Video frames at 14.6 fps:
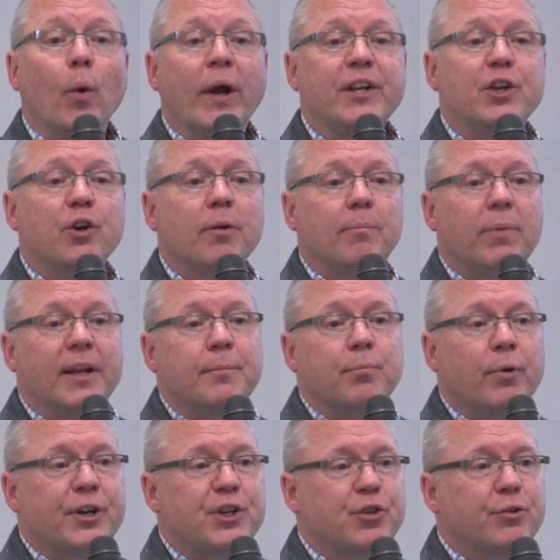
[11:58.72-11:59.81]
When your blood
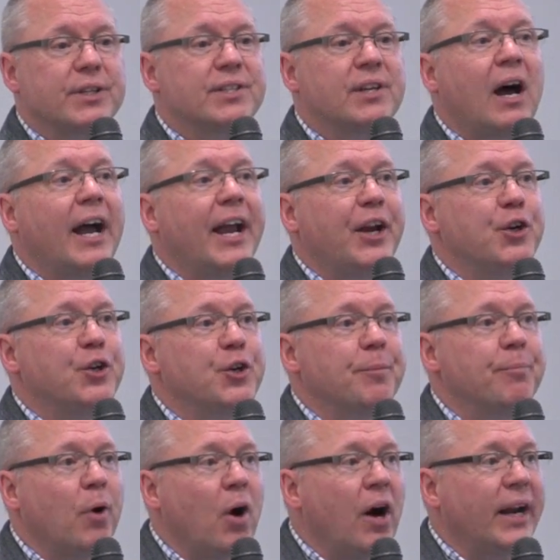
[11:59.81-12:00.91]
pressure is high in your
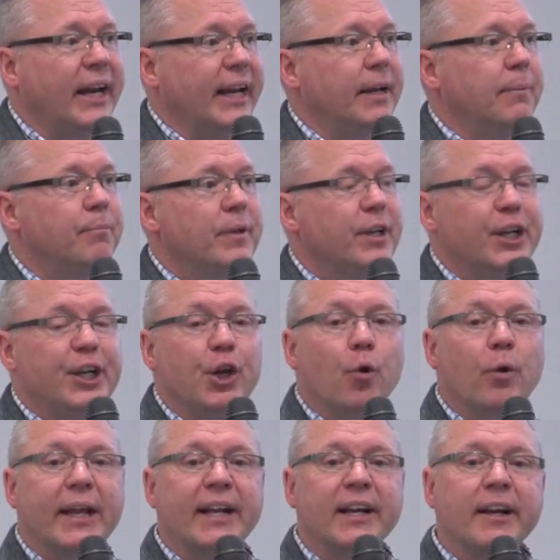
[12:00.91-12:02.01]
body, you
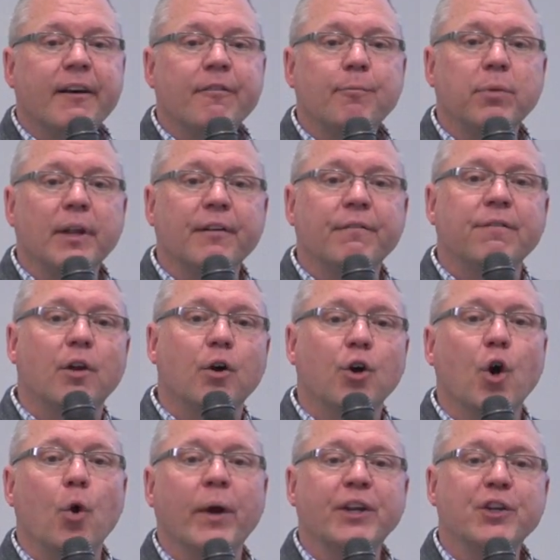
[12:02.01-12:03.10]
don't get enough blood flow
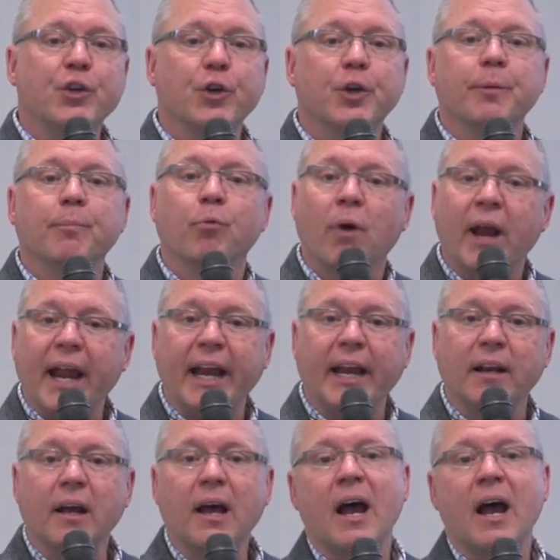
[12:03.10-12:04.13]
going to your brain